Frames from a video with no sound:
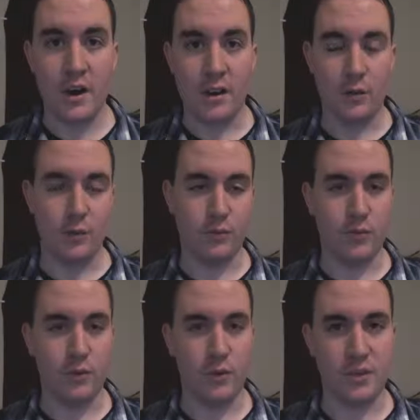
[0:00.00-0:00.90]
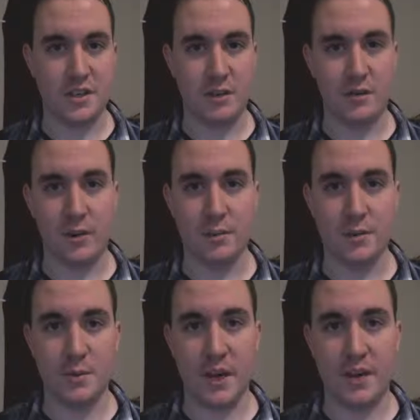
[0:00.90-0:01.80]
The server
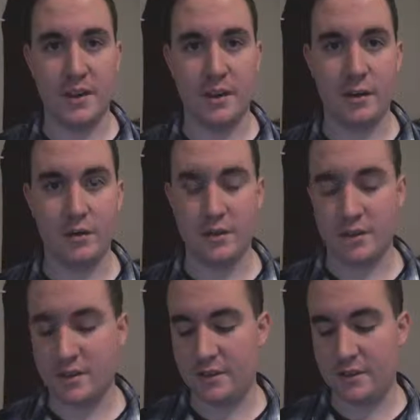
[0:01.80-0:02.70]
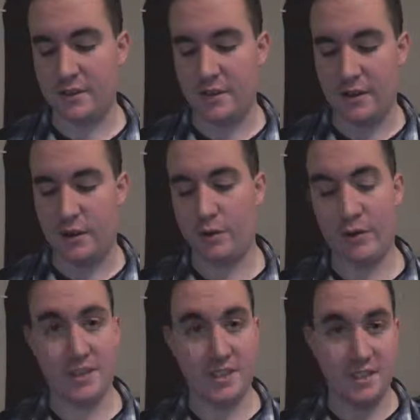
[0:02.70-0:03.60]
comes by and goes,
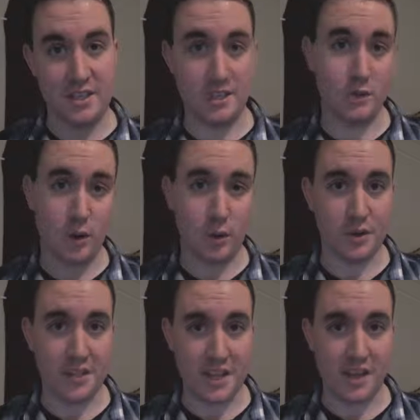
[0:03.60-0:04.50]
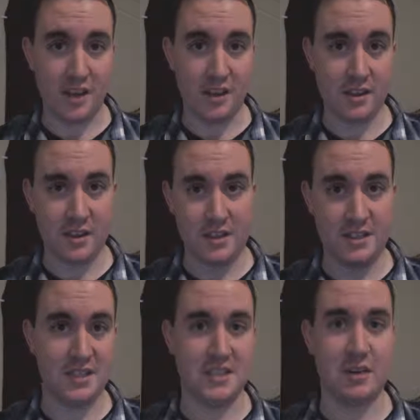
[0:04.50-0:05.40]
this is what we're seeing.
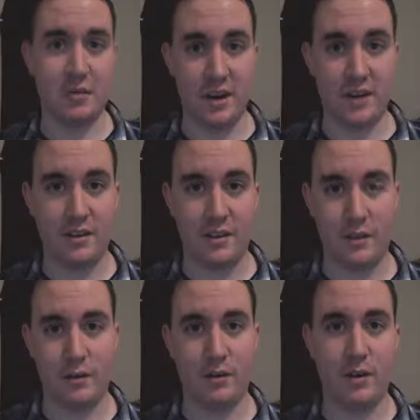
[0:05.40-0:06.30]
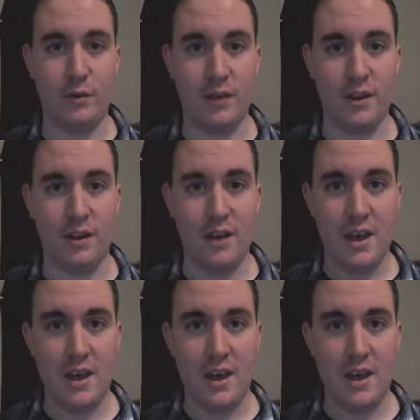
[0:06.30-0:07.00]
Is this correct? Do you agree with it?